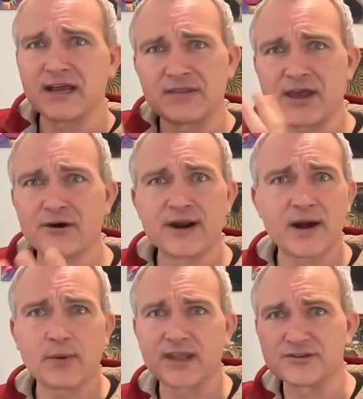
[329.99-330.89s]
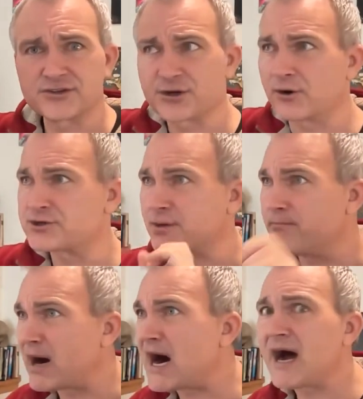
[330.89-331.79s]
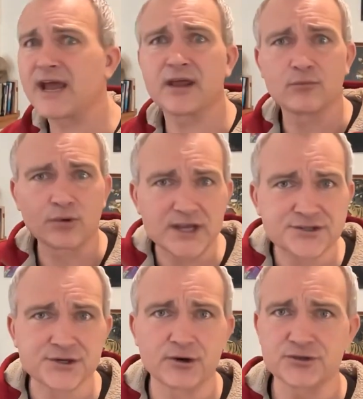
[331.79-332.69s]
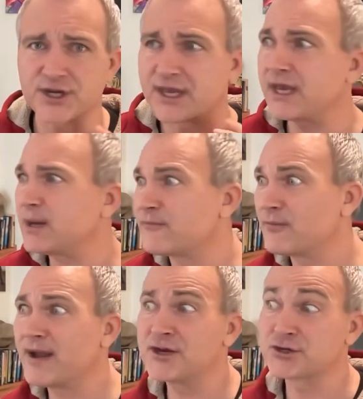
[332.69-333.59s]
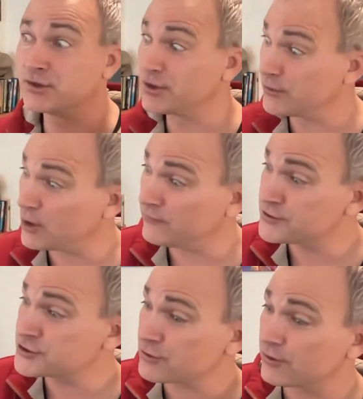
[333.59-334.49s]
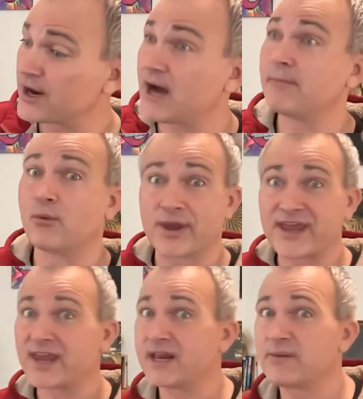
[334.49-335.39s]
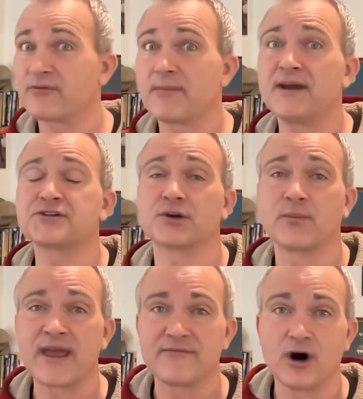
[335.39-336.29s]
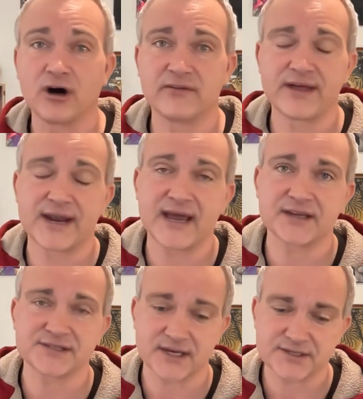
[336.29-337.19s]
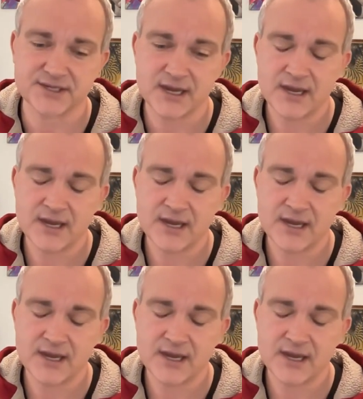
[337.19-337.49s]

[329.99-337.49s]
In the internet, we can search and buy and research and get information. Don't know if it's true or not, but we can get information. We have all that access.